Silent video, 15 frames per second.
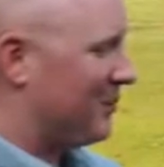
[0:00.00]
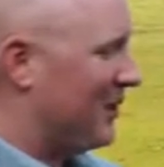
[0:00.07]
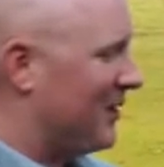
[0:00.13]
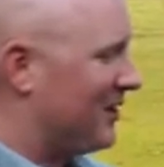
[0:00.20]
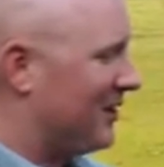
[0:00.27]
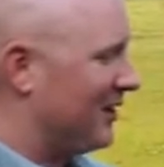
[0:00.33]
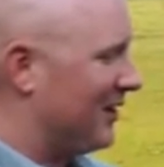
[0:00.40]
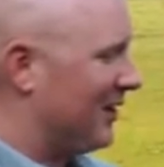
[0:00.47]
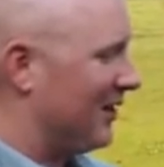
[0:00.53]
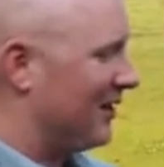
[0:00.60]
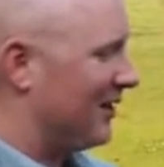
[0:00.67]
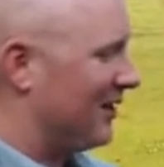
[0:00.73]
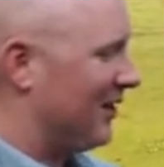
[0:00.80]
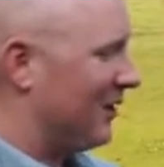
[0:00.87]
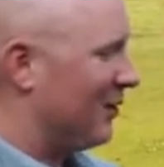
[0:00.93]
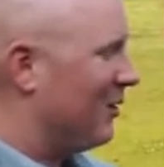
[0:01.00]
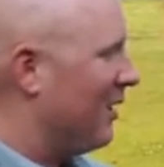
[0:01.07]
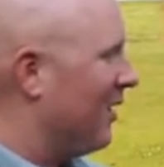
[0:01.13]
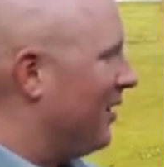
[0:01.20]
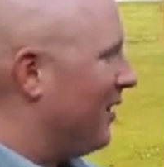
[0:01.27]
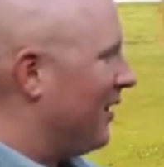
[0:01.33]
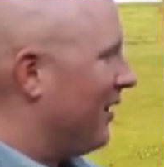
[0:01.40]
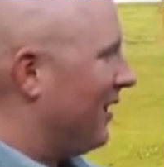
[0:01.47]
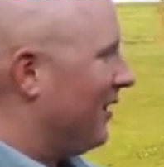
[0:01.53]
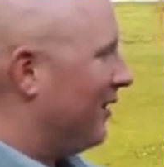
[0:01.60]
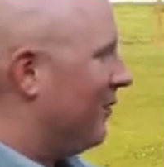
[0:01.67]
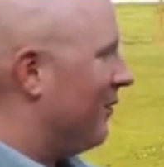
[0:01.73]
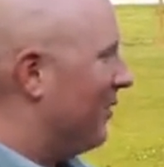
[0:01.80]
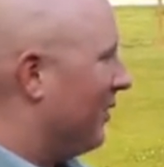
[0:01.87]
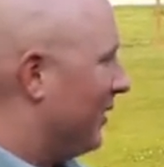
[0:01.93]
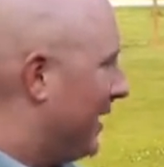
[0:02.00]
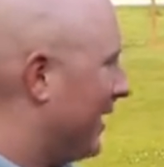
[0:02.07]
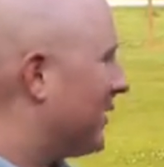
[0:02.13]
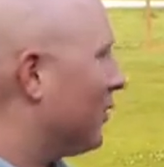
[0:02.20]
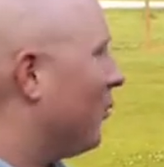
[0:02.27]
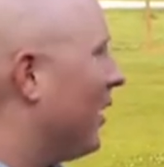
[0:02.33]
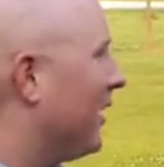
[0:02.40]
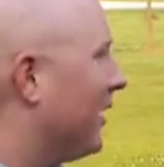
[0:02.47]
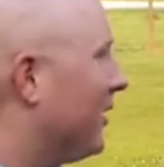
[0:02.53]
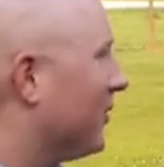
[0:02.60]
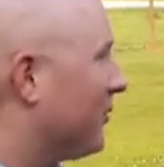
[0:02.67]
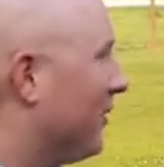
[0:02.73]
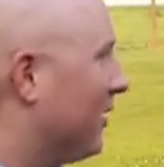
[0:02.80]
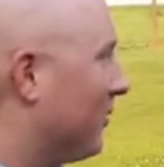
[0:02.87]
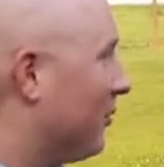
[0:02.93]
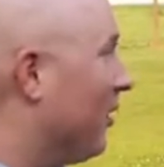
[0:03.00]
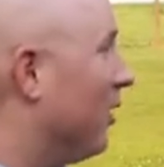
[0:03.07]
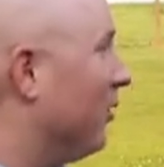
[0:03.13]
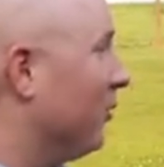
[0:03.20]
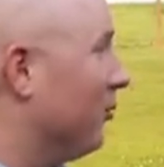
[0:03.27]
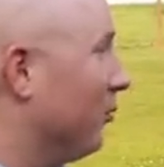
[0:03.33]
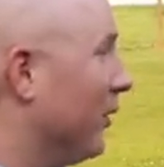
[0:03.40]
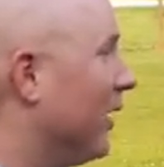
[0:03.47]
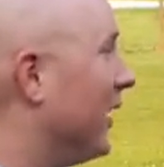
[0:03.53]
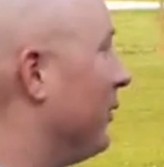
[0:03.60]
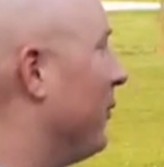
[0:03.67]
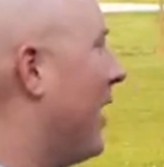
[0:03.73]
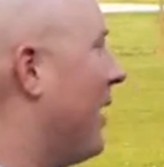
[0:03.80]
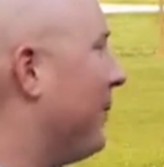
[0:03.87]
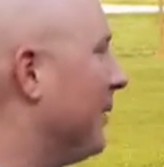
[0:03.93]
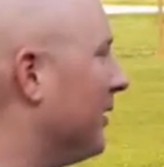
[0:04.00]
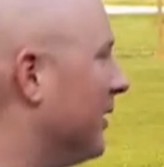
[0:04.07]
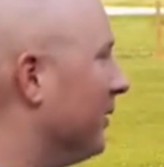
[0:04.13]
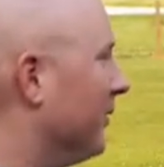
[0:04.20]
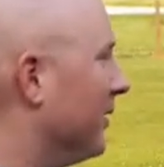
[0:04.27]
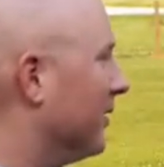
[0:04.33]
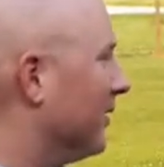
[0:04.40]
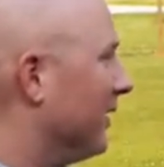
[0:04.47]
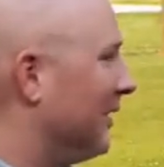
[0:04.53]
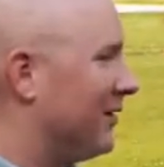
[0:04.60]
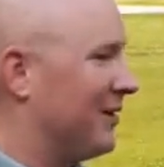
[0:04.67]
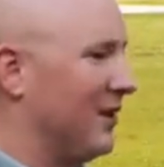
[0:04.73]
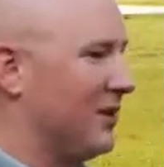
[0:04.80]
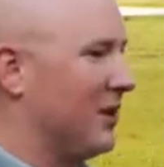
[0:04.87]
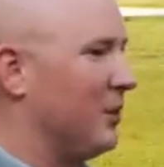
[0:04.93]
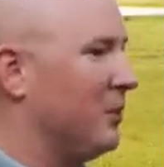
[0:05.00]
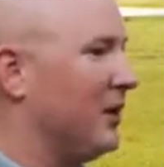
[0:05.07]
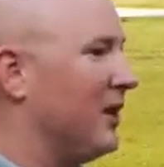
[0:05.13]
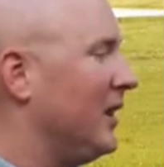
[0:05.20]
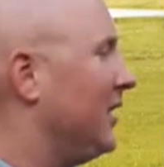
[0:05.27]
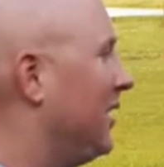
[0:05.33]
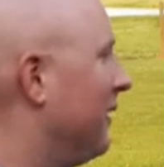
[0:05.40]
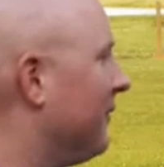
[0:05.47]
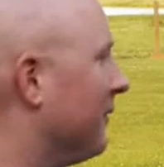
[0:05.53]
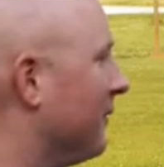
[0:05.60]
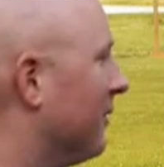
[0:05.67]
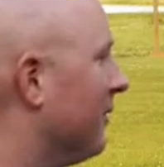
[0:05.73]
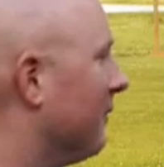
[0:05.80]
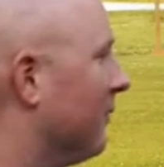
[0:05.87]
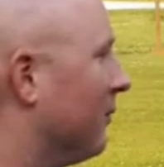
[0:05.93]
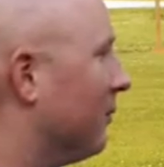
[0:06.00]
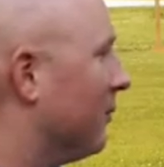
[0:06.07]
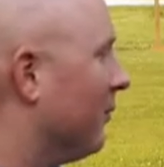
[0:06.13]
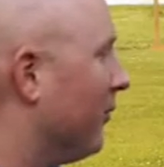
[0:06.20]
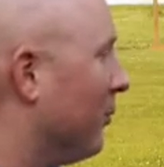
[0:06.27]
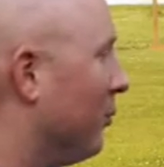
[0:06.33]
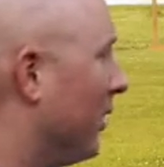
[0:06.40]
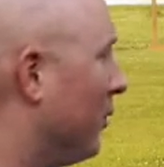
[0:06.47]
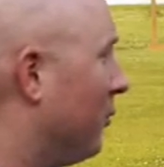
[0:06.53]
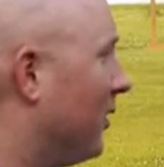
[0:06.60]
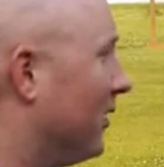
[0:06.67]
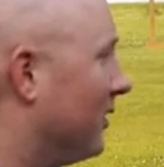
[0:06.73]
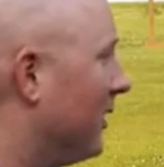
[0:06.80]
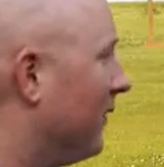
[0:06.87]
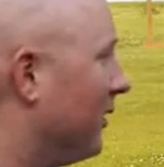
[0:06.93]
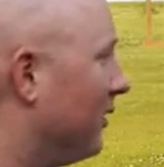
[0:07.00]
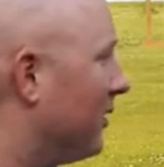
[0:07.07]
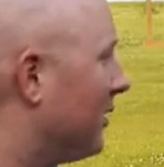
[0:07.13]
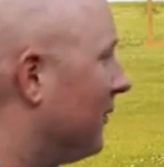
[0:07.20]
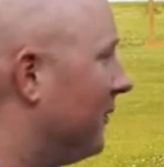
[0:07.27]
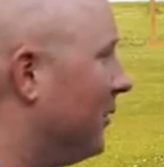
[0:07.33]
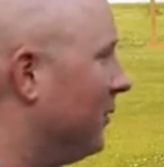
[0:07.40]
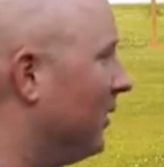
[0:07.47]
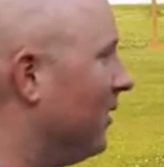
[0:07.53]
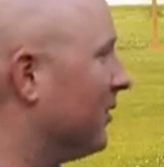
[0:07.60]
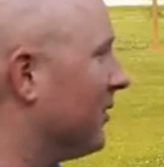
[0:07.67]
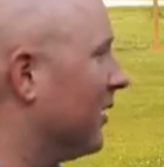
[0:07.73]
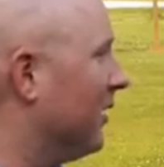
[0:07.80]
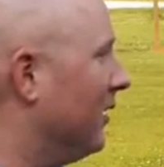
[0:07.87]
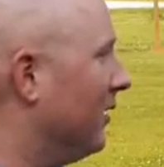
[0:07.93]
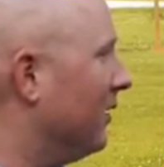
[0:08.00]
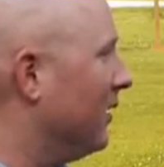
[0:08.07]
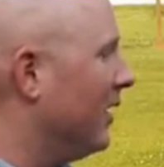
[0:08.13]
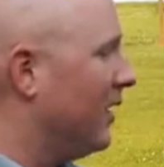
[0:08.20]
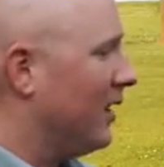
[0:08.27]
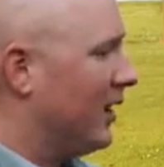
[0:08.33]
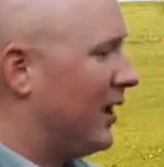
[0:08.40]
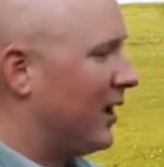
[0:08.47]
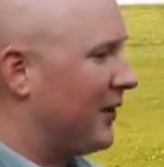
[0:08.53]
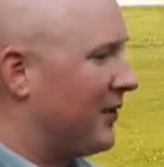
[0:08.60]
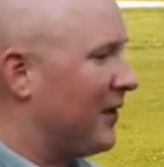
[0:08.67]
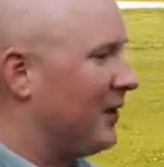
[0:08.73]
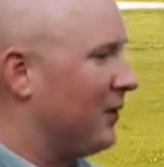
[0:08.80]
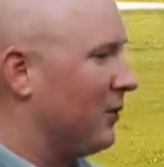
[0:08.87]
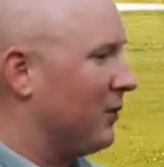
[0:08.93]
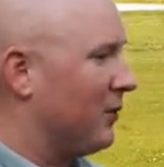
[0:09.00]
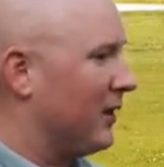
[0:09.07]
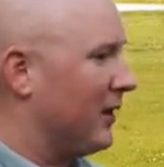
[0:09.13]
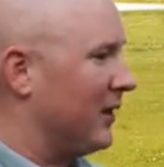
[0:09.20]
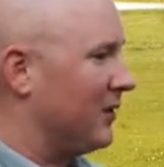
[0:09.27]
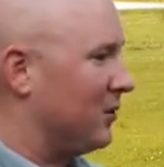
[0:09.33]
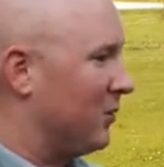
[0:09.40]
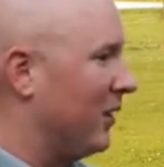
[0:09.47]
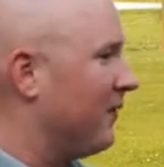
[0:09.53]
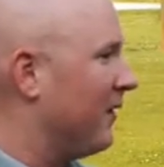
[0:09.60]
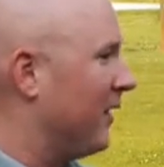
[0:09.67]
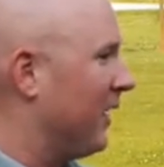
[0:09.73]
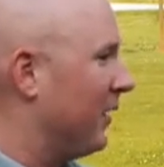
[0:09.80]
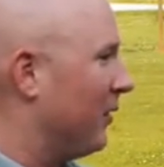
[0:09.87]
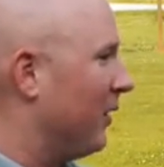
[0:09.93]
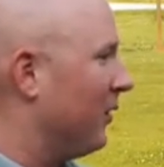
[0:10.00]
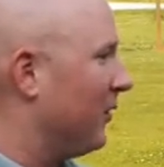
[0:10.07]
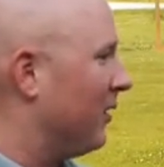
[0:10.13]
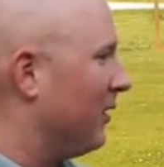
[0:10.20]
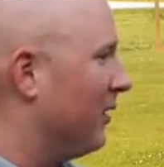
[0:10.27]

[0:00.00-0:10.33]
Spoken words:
mentioned, the Texas wine industry has grown really rapidly recently. It's completely different from what it was even just a few years ago. And I think that what really has driven that growth in